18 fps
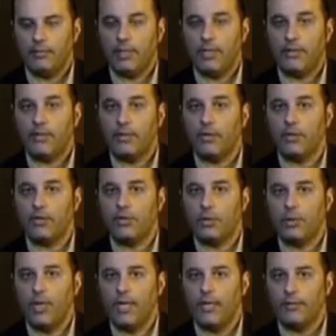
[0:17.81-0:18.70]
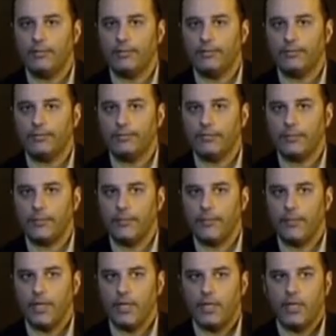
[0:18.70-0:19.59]
been seduced away.
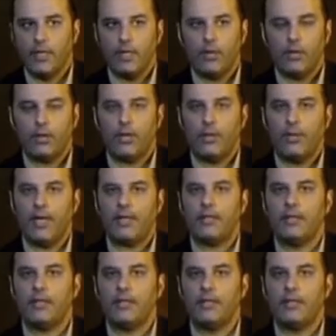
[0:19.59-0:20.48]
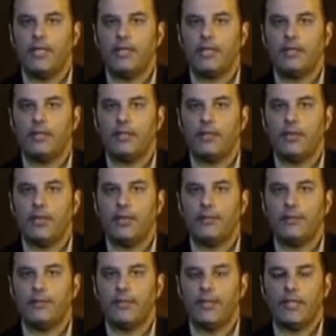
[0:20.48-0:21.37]
You can imagine the state that they're
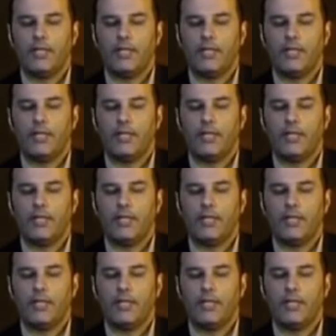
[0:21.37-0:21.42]
in.